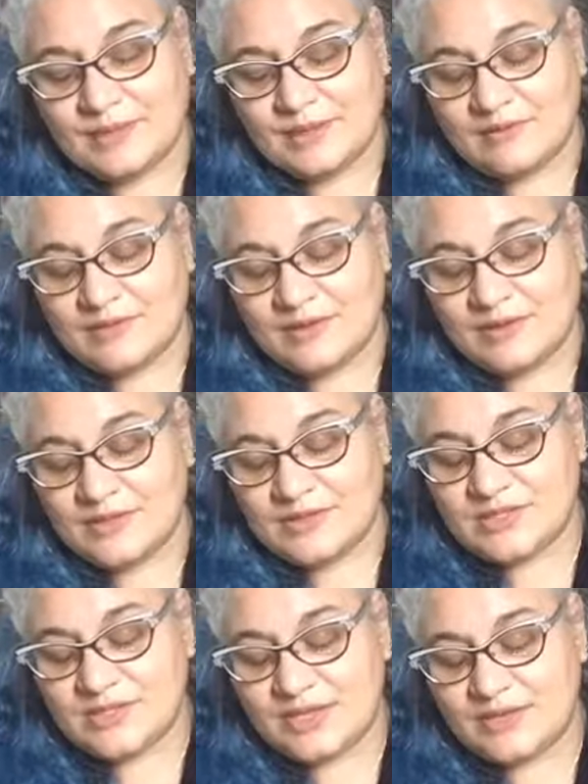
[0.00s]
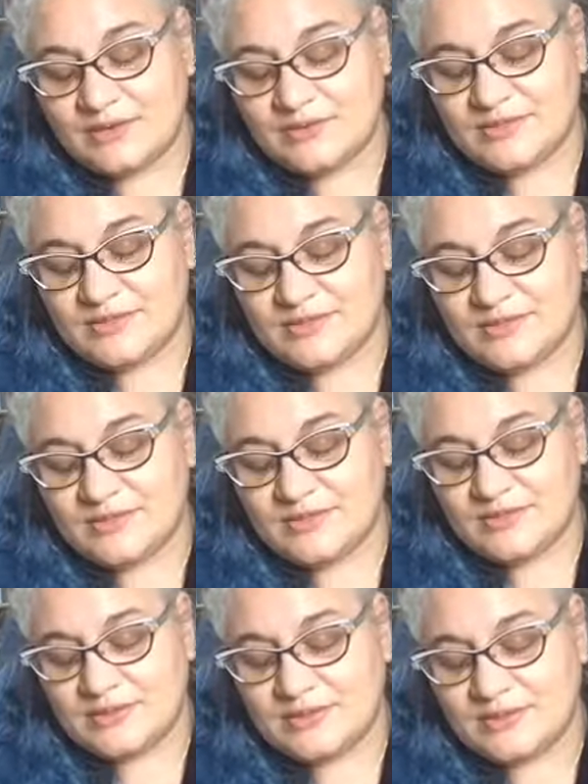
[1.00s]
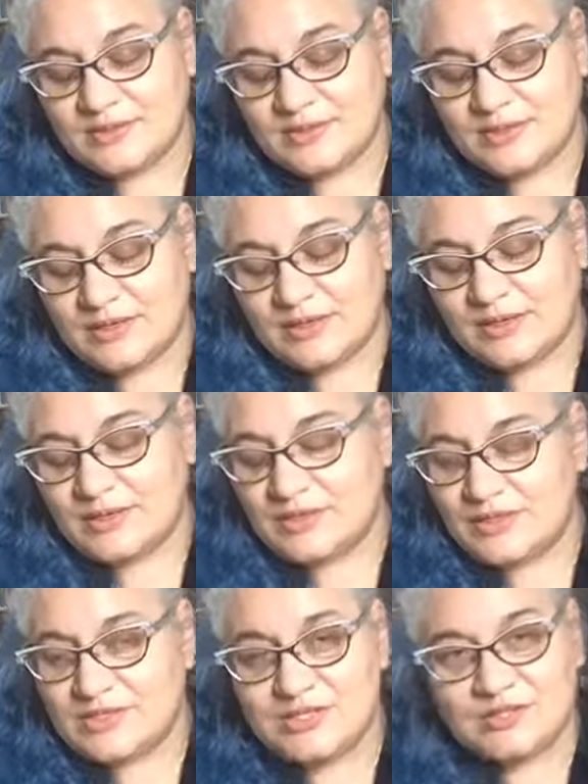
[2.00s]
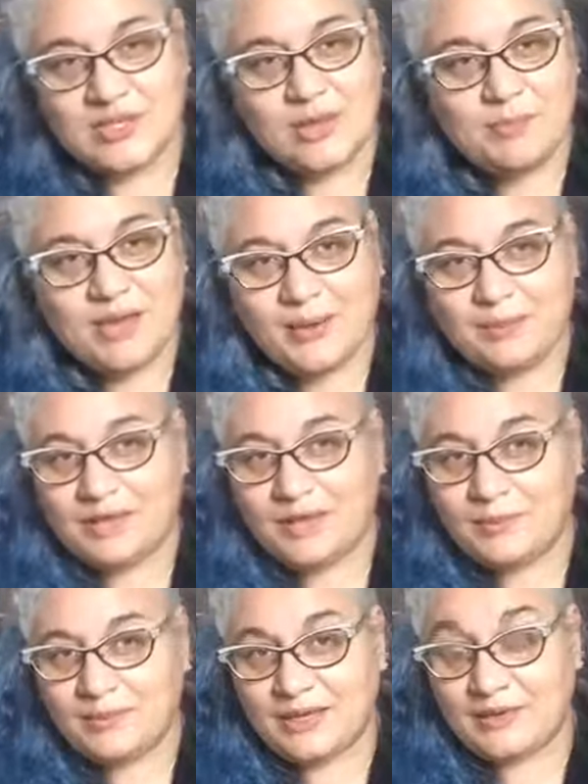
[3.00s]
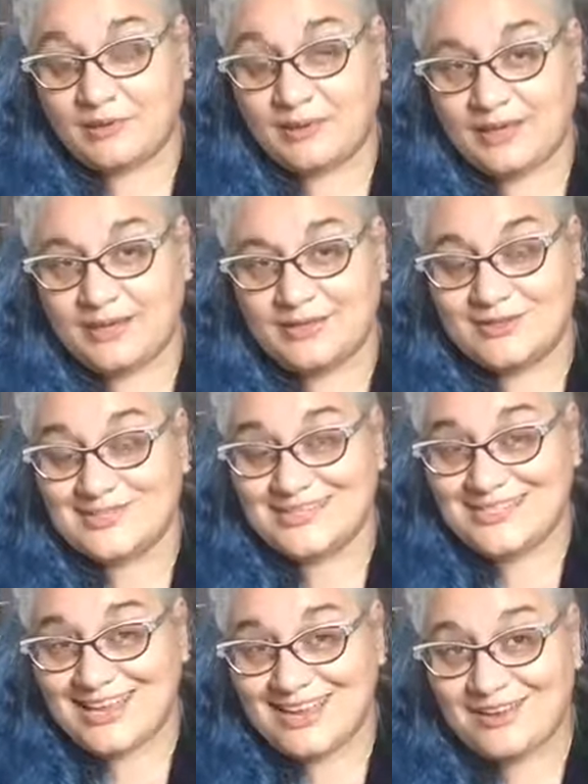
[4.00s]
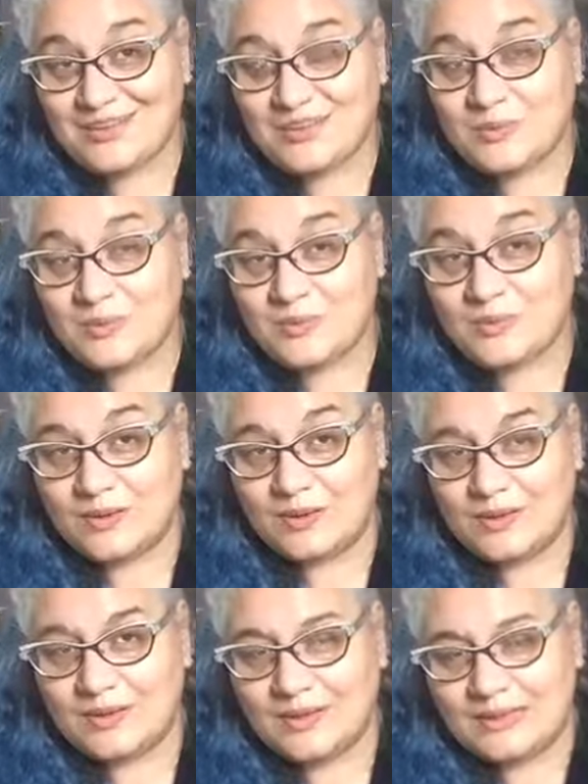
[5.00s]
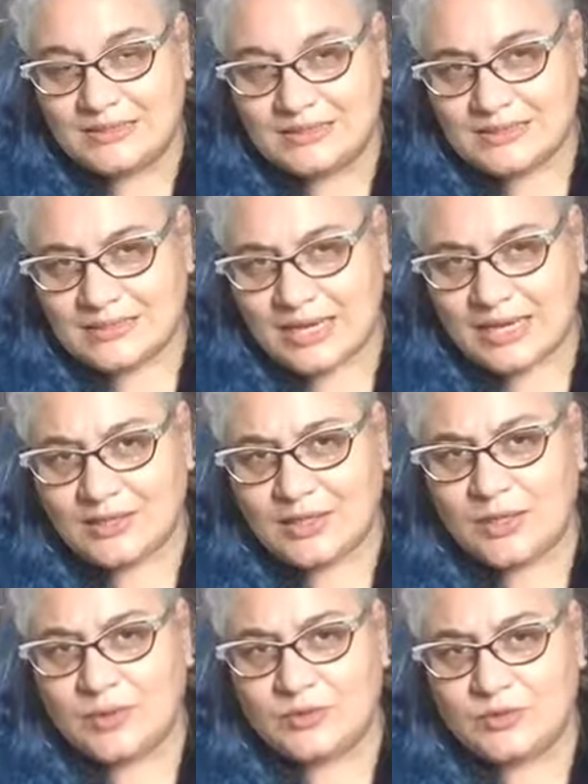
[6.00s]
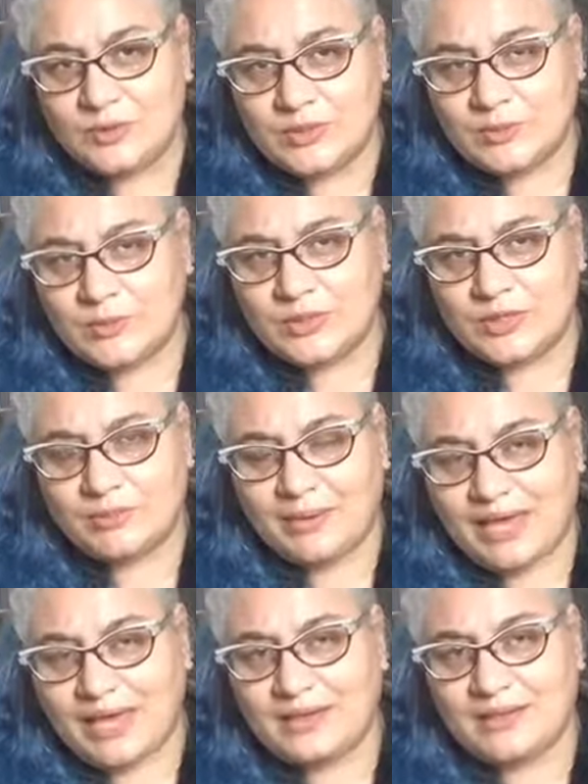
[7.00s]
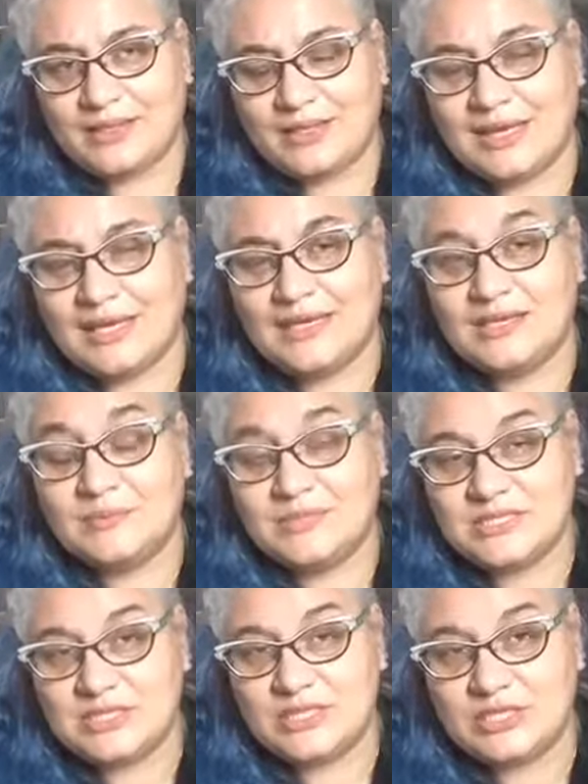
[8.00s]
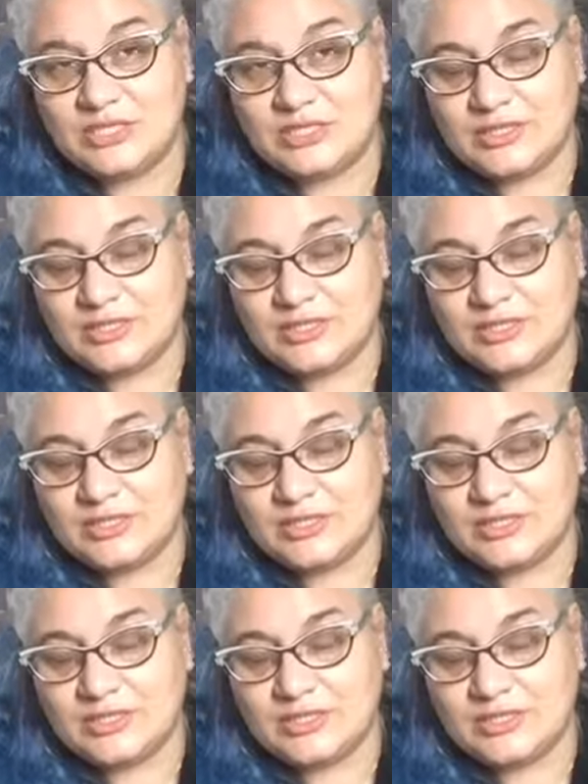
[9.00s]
Feel yourselves. You're still not popping up yet, right? You're staying on the board, staying low, doing the work, paddling, getting into position.